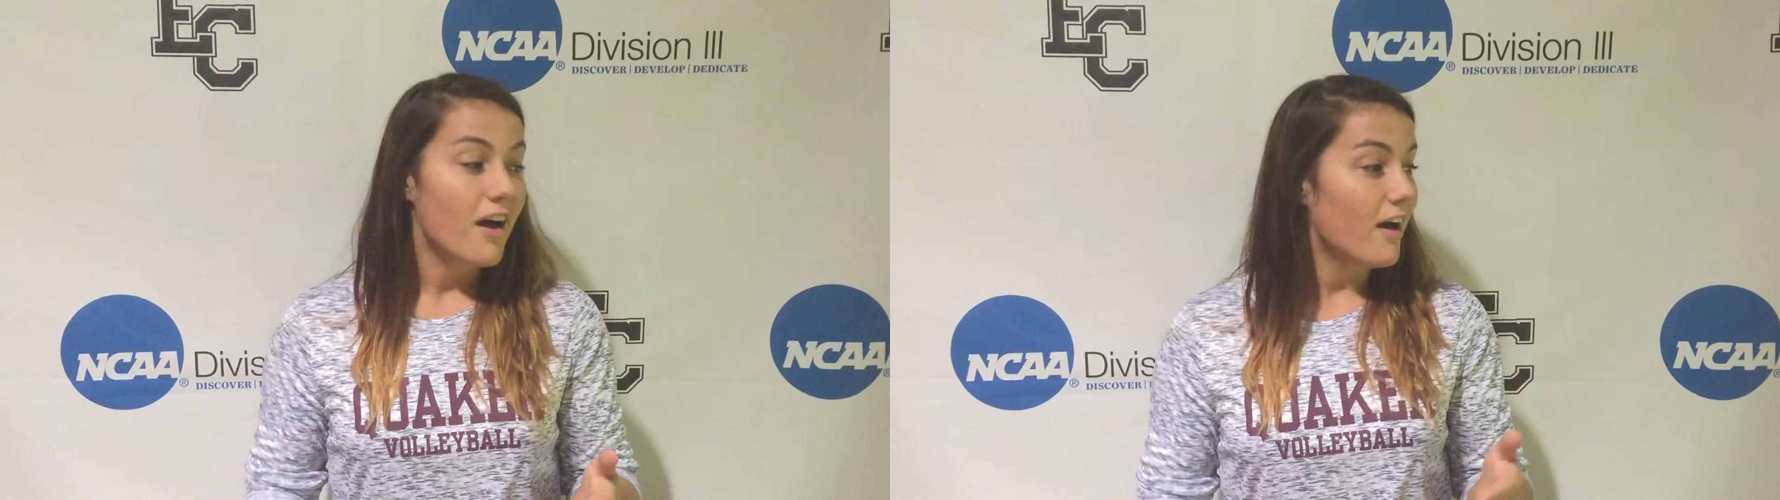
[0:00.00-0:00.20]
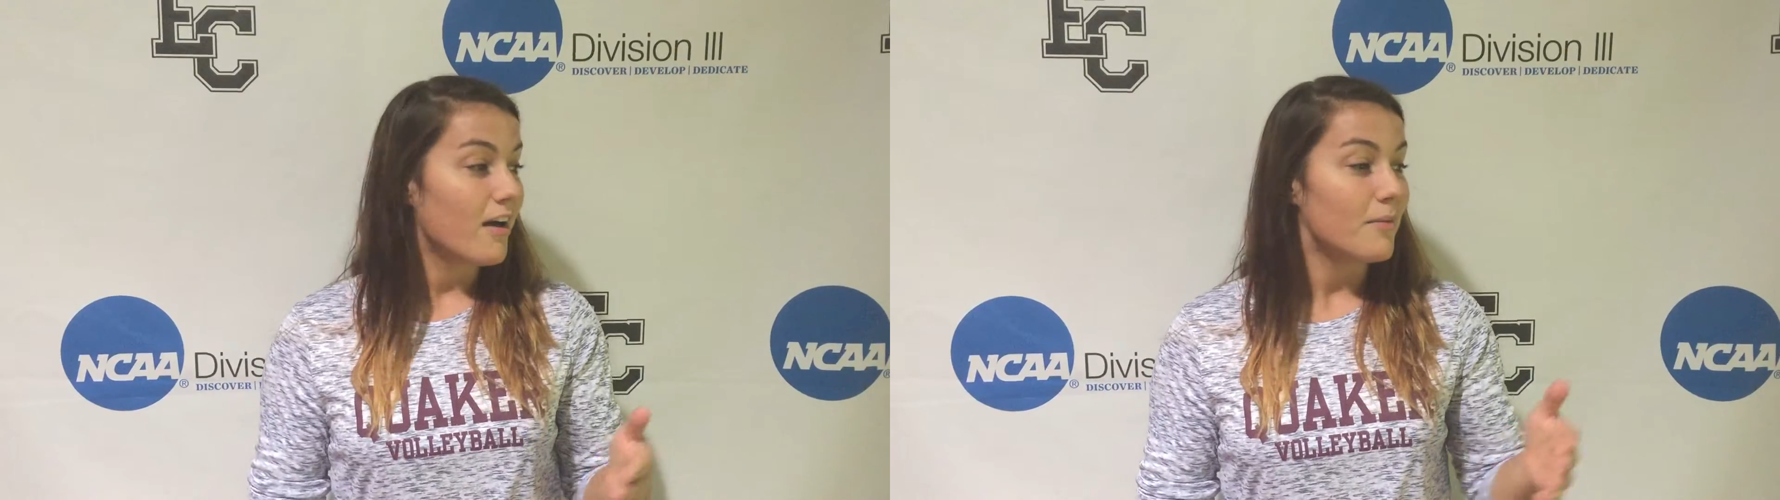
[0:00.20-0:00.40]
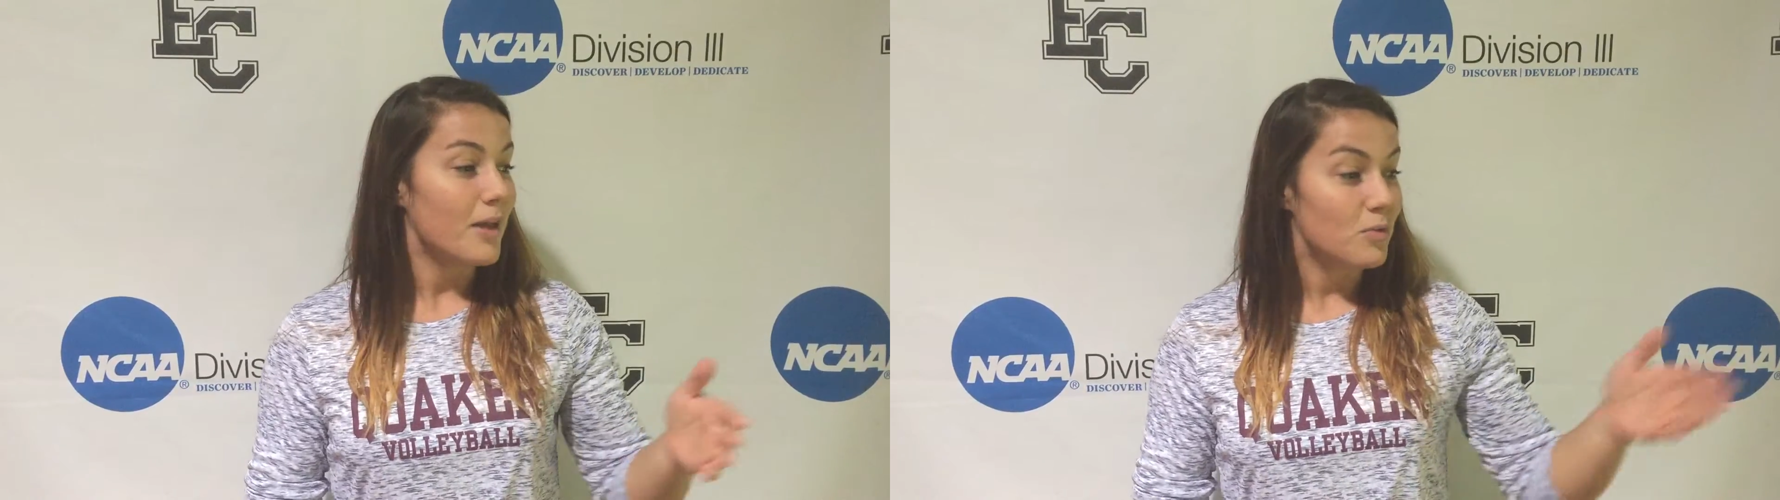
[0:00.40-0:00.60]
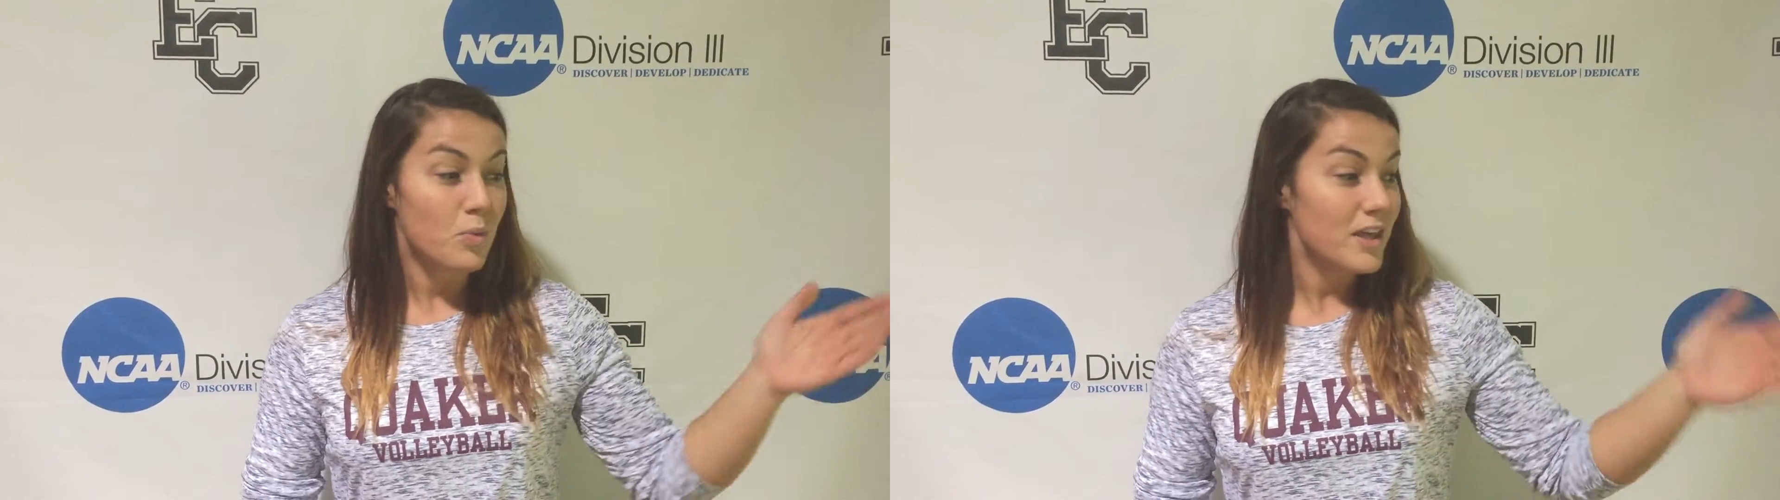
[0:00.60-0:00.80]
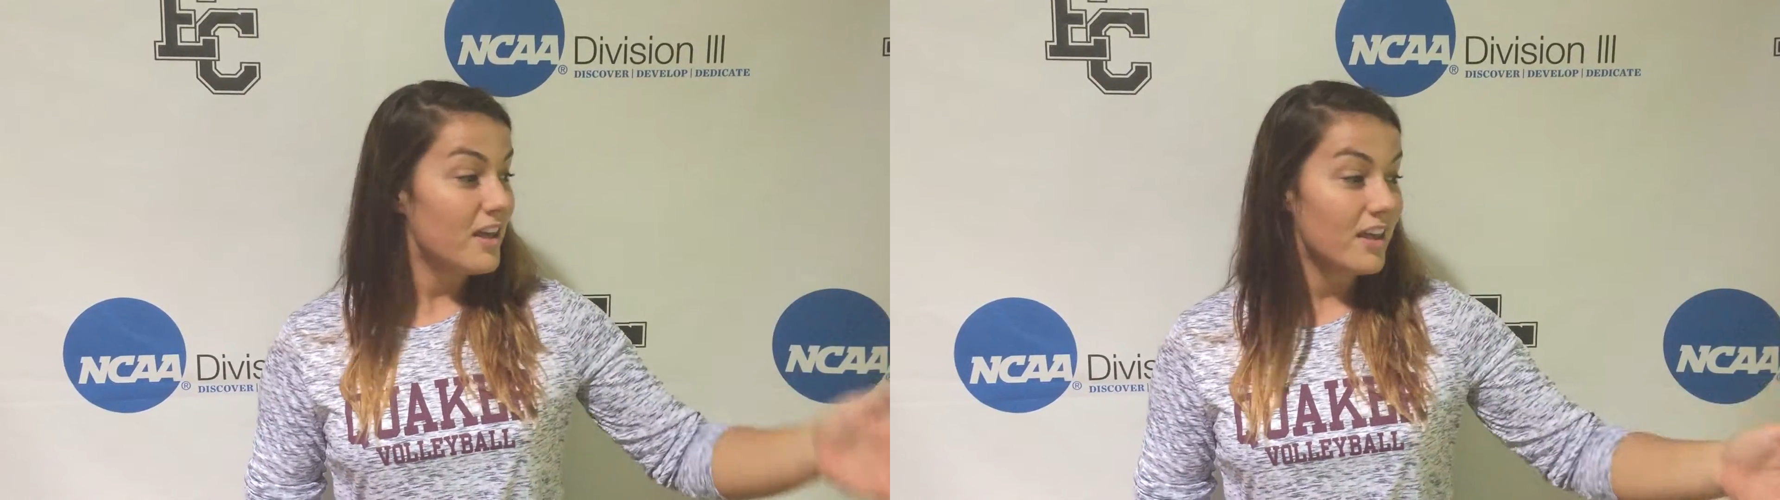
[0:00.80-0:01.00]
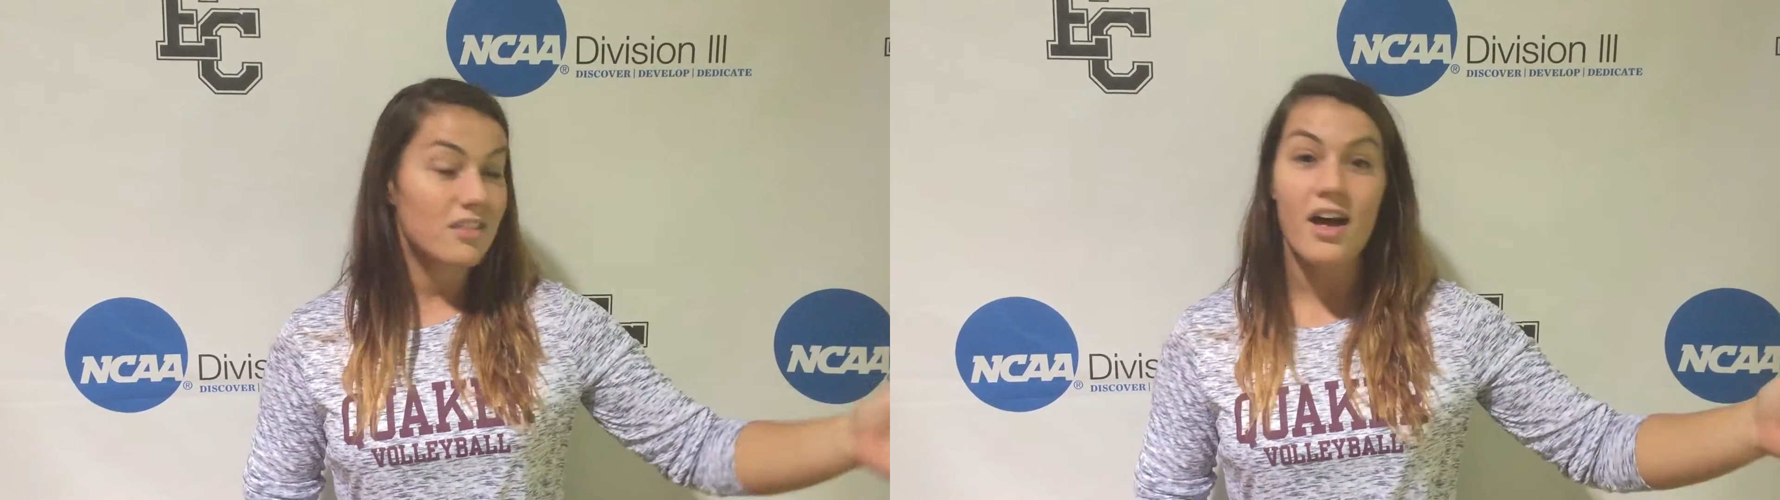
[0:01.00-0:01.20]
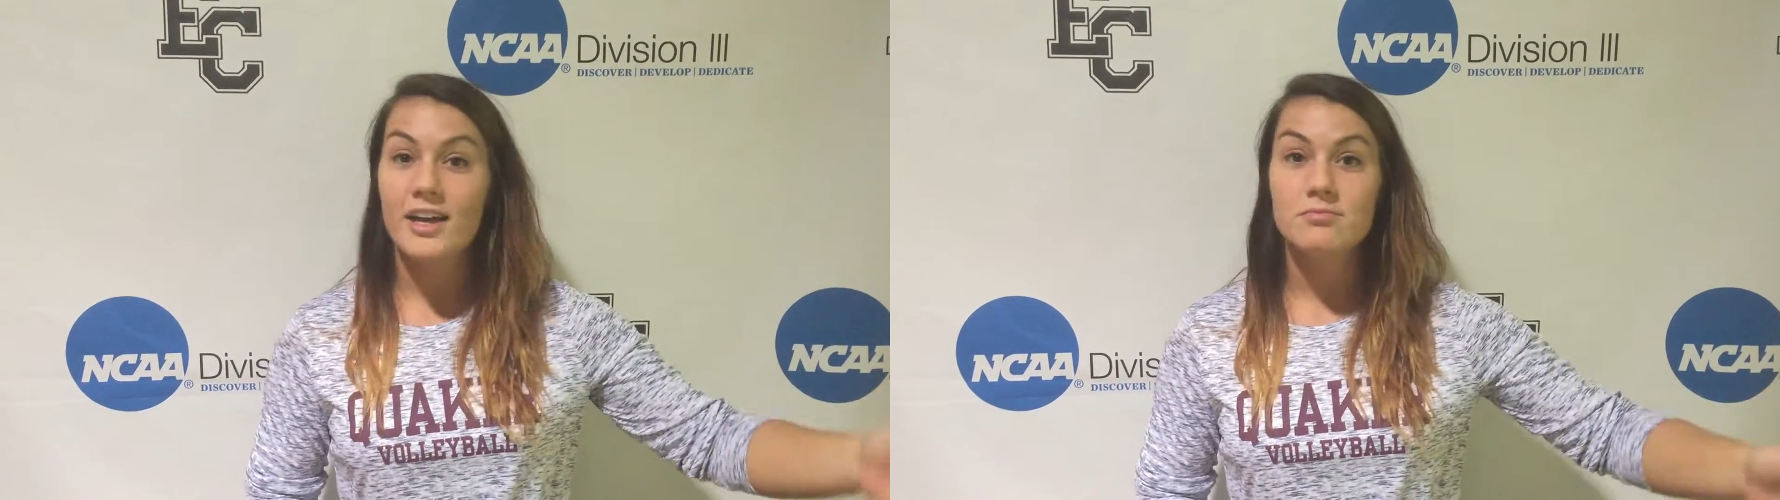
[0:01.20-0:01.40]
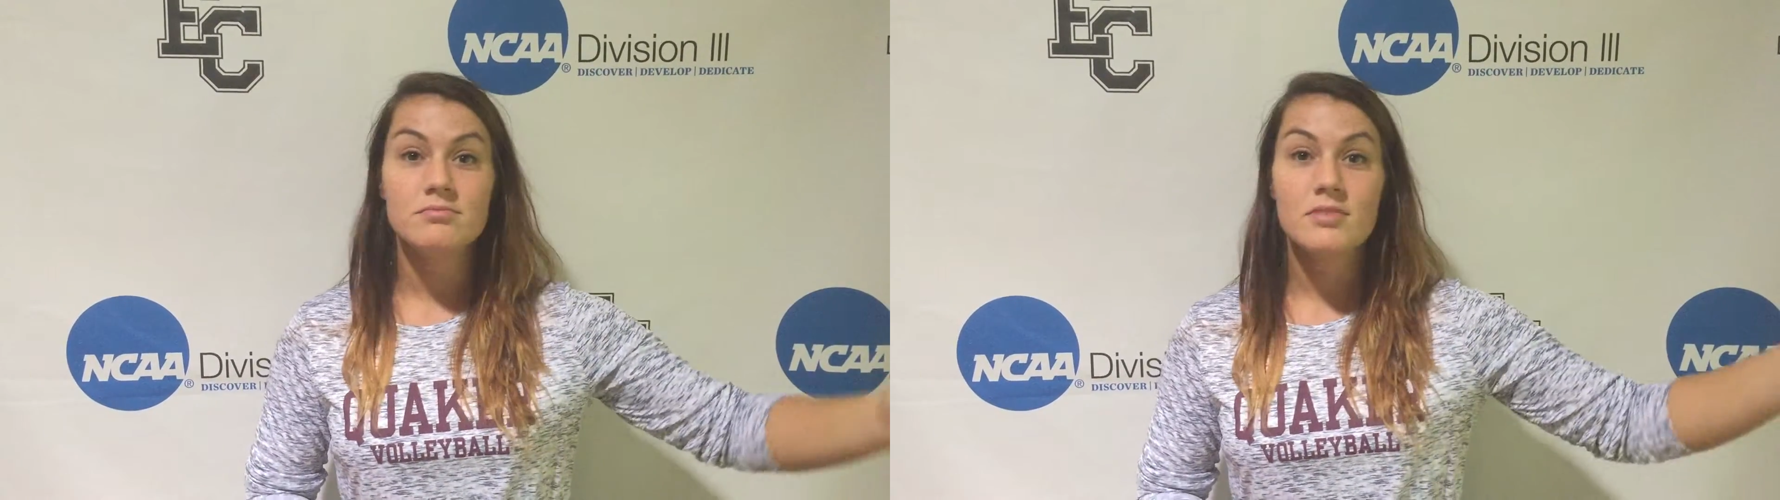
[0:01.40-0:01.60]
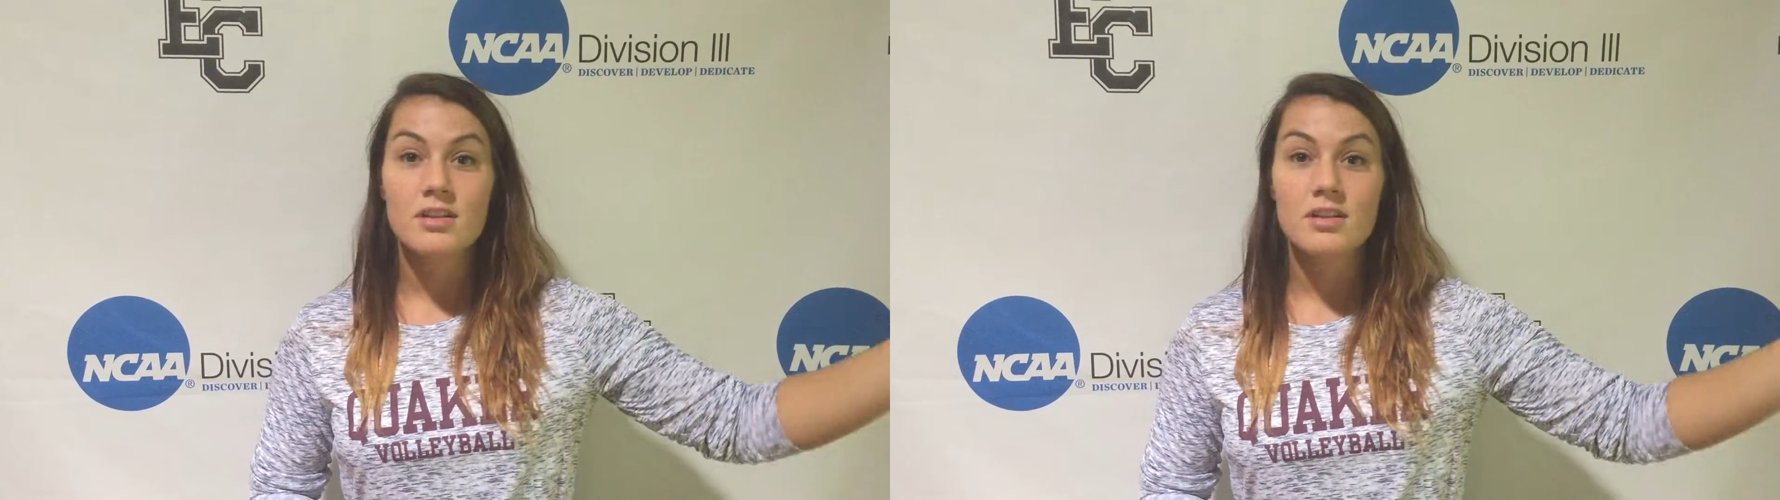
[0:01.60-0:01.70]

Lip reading: And we hit line,